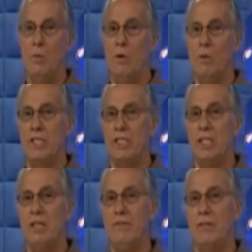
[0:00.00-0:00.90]
will
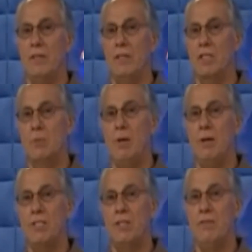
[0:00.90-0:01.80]
receive the
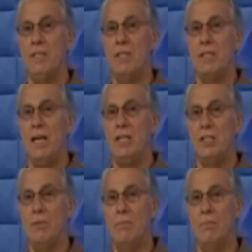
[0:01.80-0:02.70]
spirits of these
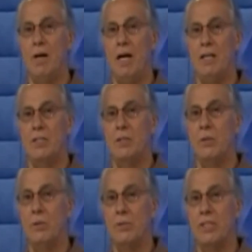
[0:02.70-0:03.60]
ancient Mayan
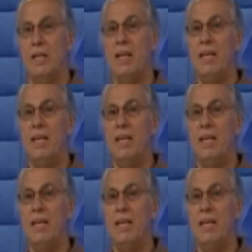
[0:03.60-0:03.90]
souls